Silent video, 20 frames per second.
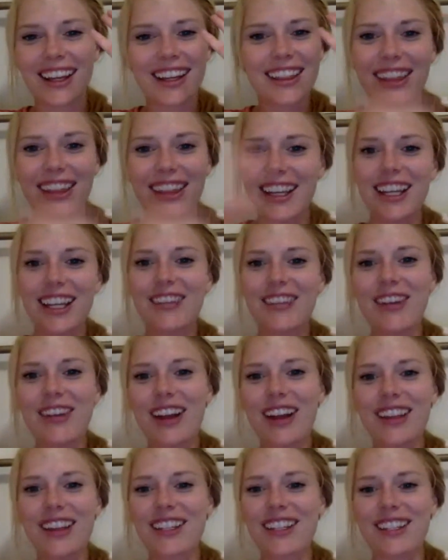thinking
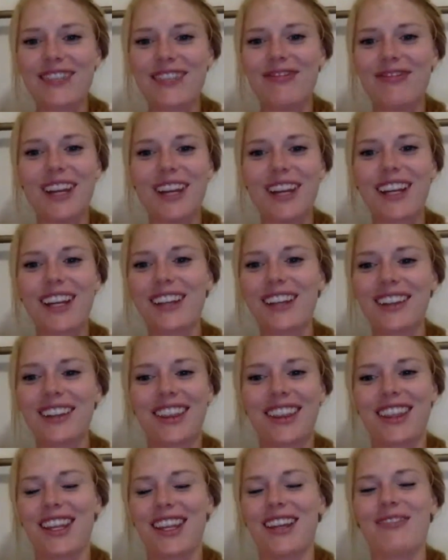about these big
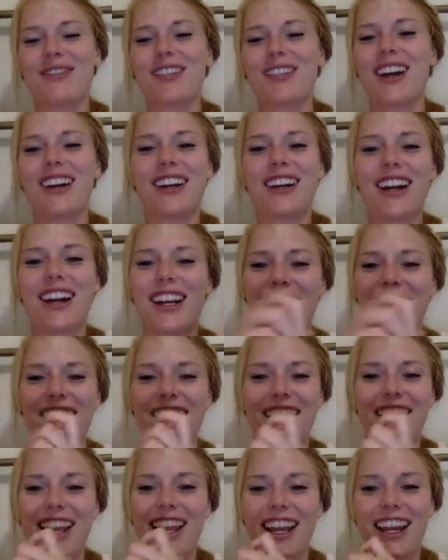themes already
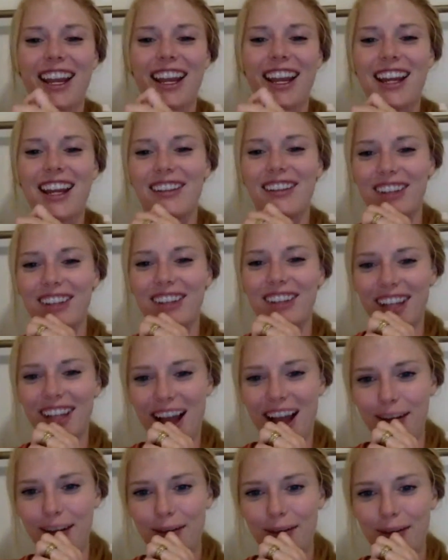that like I didn't really
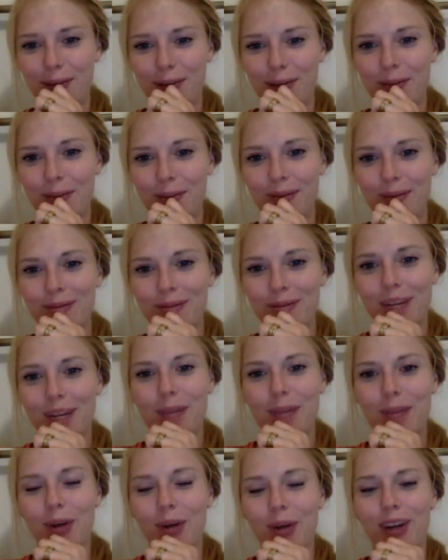have many
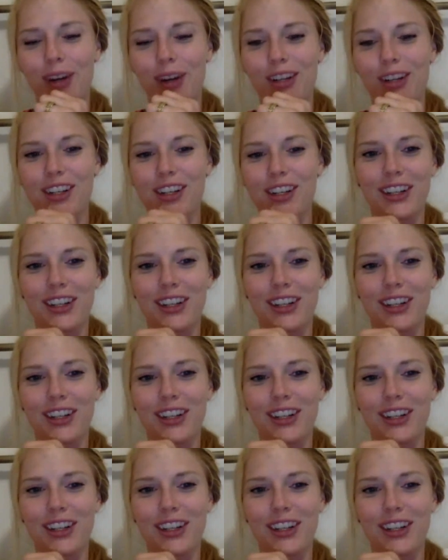more original